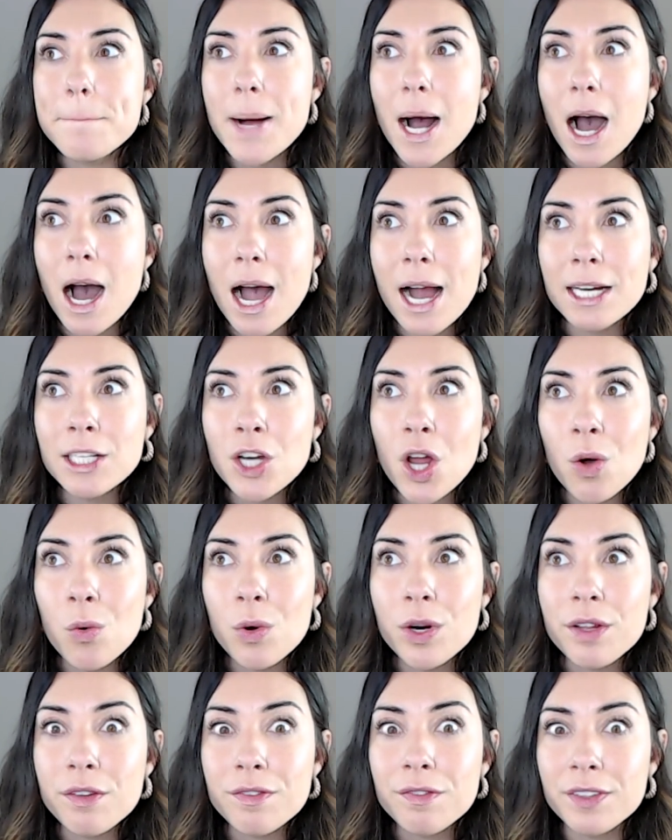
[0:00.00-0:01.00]
I know
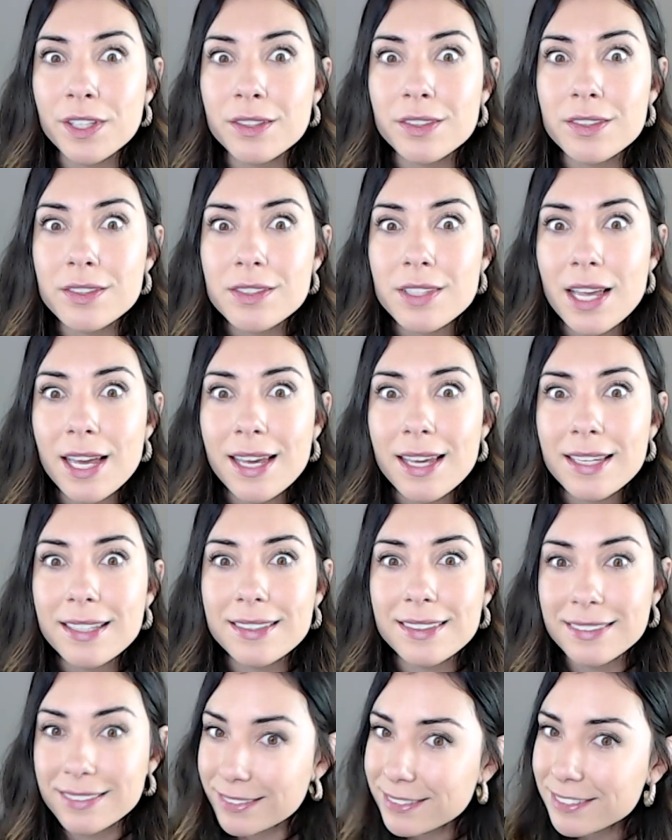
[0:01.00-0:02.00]
what it feels
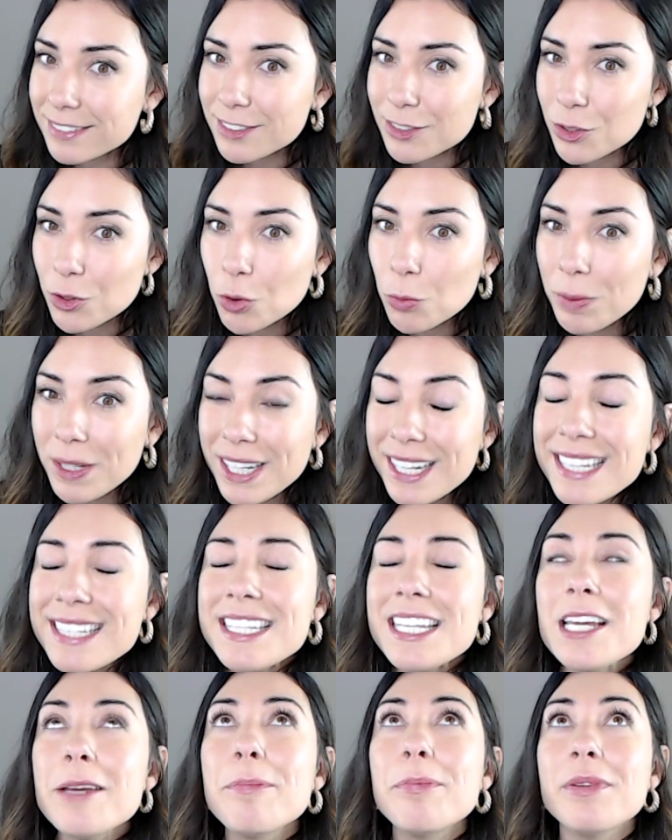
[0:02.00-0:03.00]
like to be
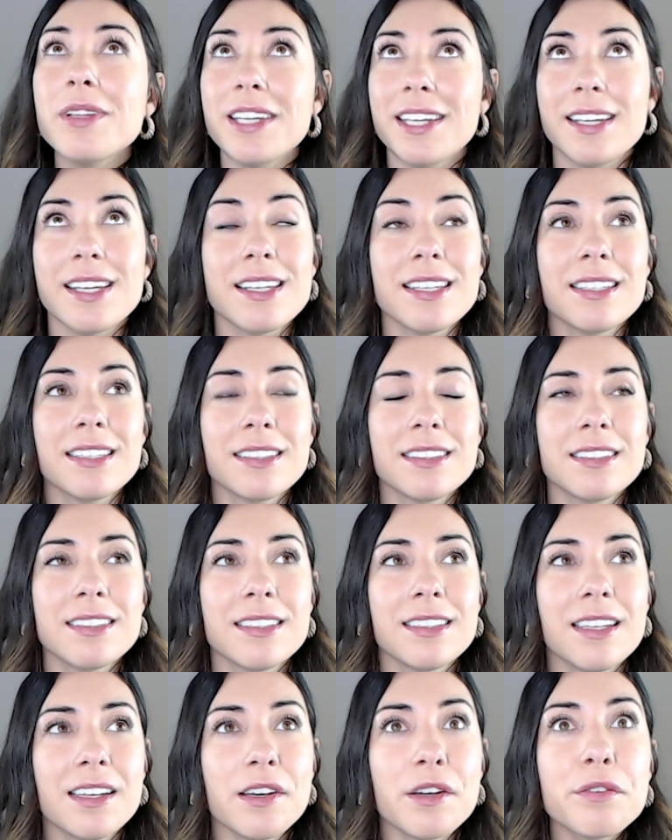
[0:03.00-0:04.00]
deeply
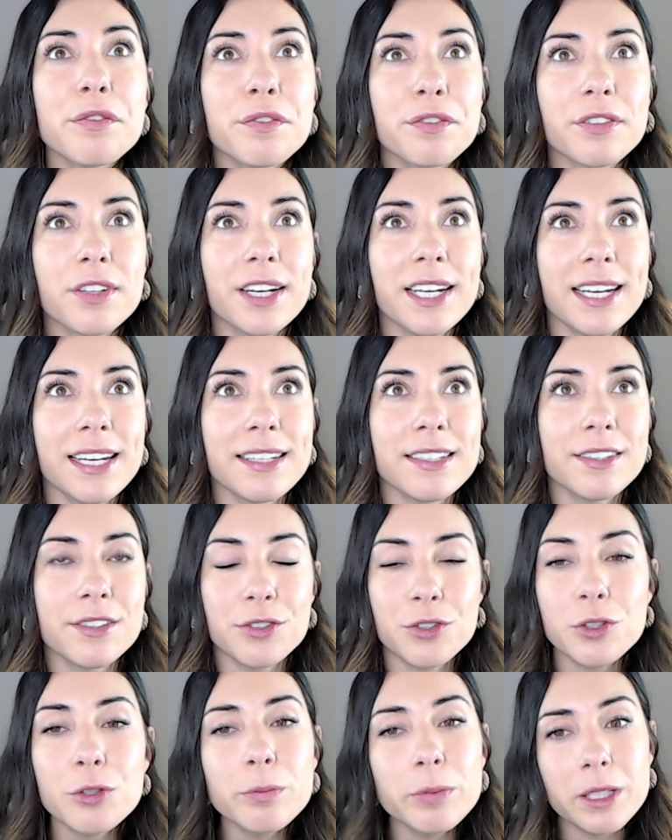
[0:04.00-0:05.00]
afraid
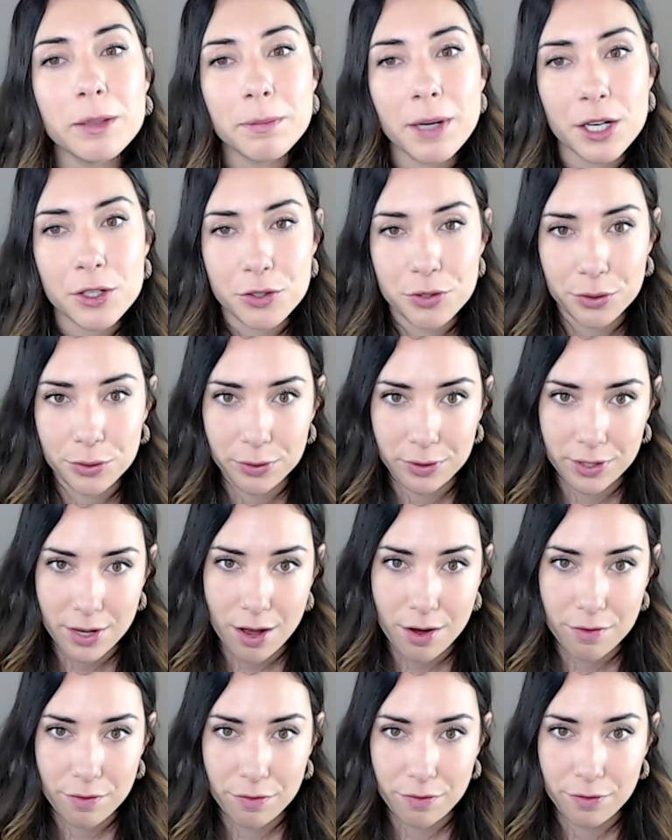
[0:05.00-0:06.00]
to be my true
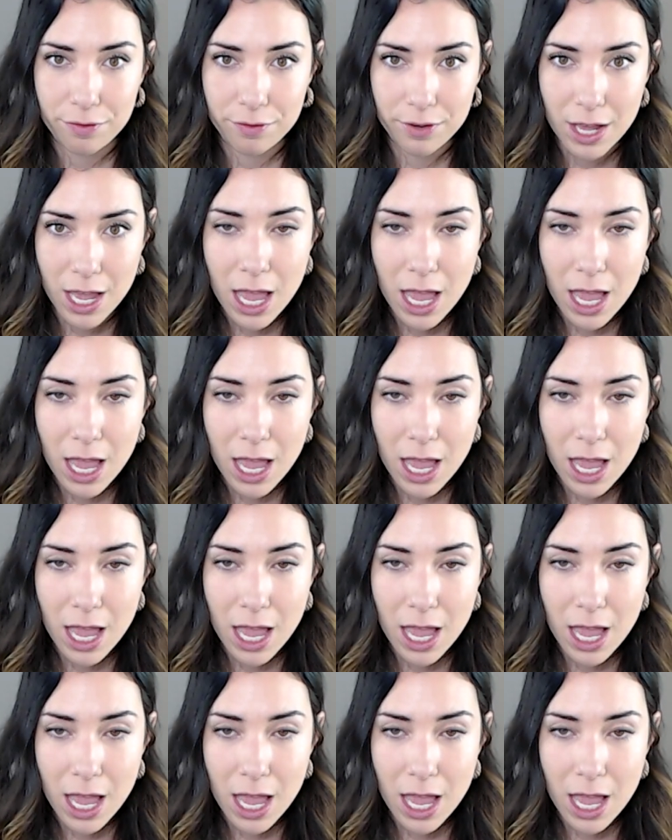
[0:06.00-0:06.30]
self.